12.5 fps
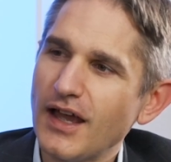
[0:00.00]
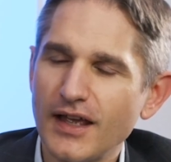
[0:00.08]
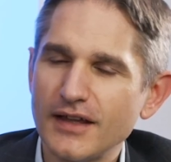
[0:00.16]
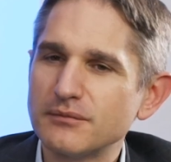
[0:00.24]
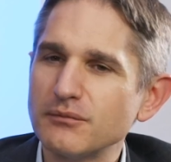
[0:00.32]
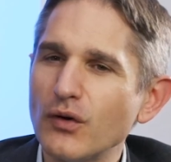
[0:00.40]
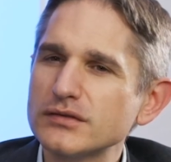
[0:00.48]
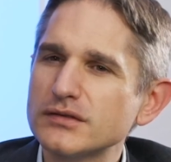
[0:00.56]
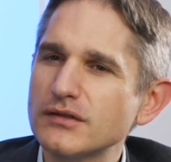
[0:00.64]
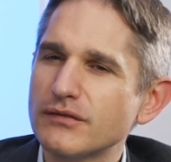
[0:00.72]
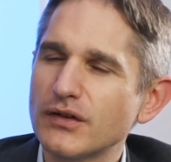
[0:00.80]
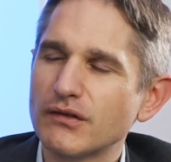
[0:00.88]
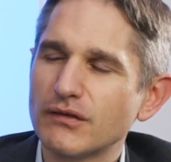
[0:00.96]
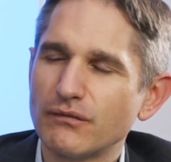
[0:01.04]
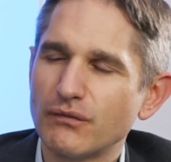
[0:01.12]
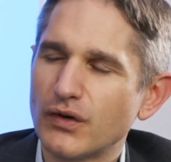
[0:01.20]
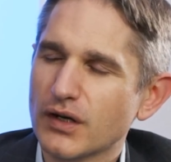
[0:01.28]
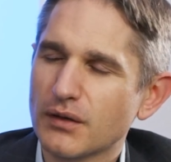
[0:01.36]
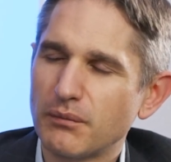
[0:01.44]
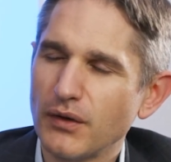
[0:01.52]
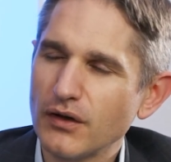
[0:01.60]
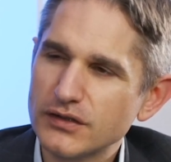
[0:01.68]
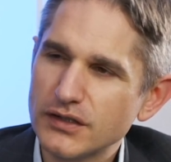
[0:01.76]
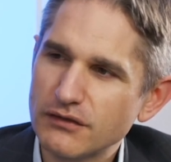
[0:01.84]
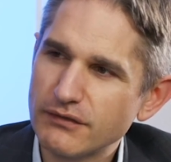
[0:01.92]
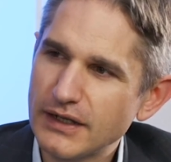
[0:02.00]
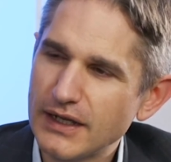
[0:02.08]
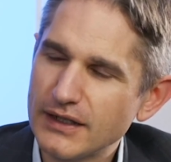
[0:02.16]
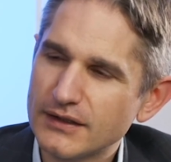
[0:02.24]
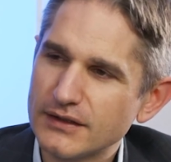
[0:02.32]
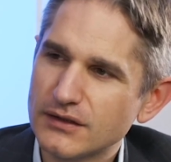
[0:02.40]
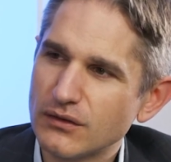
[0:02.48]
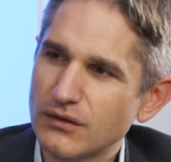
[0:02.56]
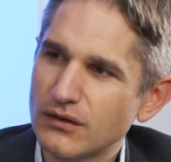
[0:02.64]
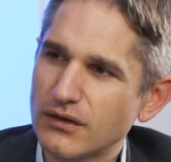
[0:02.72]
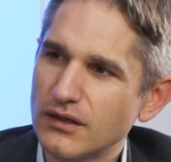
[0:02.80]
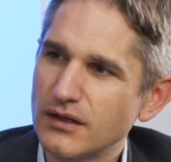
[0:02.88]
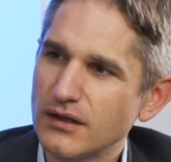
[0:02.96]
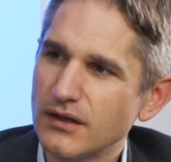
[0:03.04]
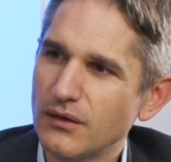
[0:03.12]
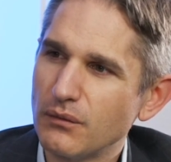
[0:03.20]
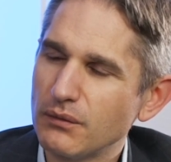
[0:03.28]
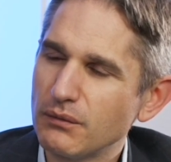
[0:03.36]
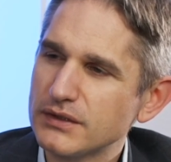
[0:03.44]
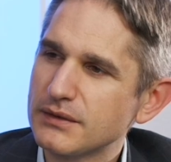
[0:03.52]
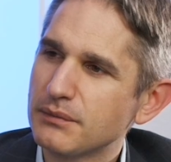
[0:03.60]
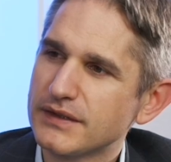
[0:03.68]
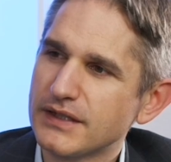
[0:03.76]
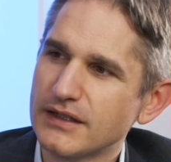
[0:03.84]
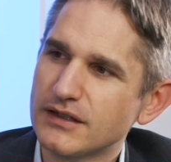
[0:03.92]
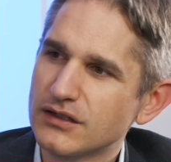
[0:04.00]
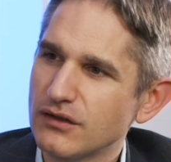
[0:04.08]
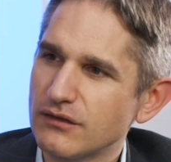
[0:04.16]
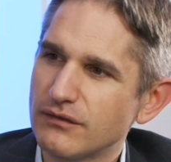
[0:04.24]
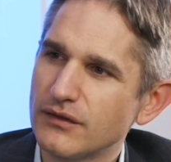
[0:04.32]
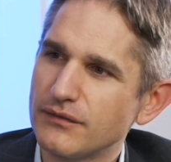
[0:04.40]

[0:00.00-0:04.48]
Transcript: Is most of your work blockchain related, or what's the percentage of